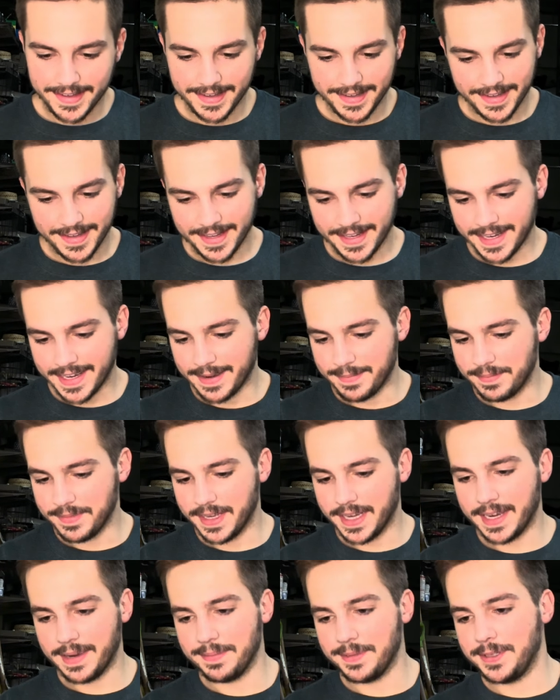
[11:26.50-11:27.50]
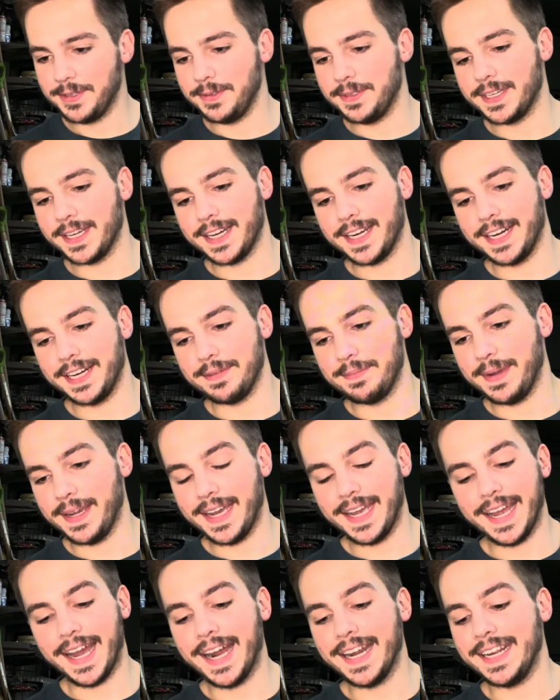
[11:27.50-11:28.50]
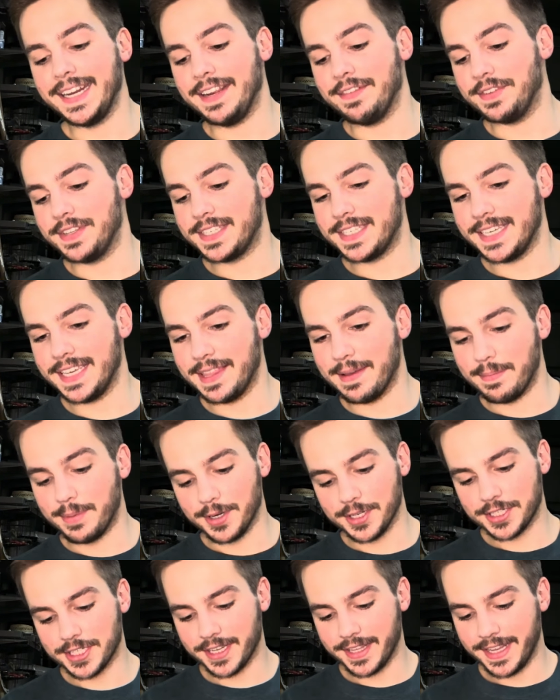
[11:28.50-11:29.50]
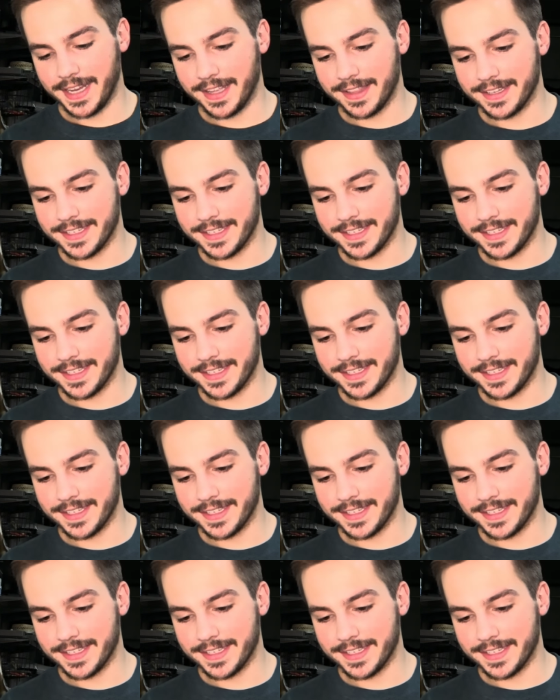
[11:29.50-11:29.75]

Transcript: I'm too tired, man. I didn't even see the bush on the other